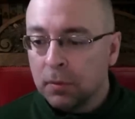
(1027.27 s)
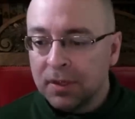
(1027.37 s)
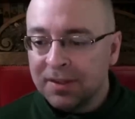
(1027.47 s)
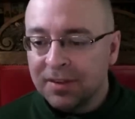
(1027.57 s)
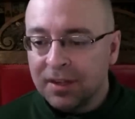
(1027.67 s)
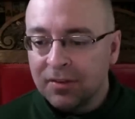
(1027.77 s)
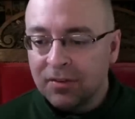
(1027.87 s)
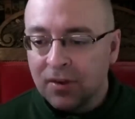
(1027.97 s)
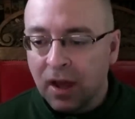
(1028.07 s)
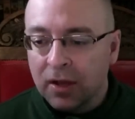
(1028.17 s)
It,
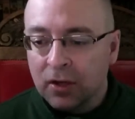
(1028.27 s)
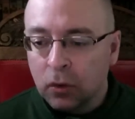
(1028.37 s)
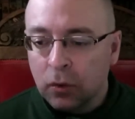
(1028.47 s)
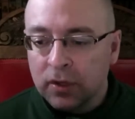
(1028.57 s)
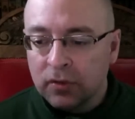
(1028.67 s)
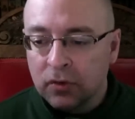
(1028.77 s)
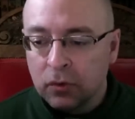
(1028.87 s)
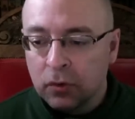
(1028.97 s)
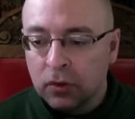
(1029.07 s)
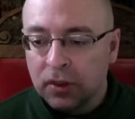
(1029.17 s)
it's not going to do
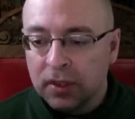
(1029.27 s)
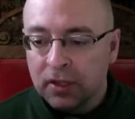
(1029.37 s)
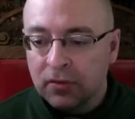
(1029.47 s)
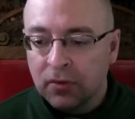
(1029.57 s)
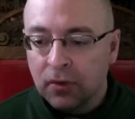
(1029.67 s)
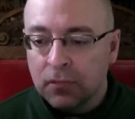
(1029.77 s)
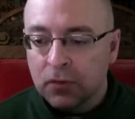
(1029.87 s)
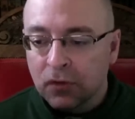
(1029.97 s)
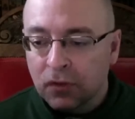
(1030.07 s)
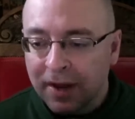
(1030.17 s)
good things
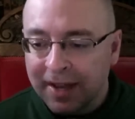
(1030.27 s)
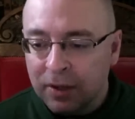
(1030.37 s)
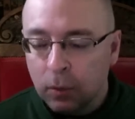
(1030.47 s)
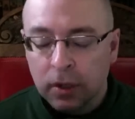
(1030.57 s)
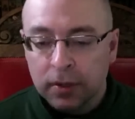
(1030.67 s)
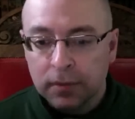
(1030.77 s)
for anyone.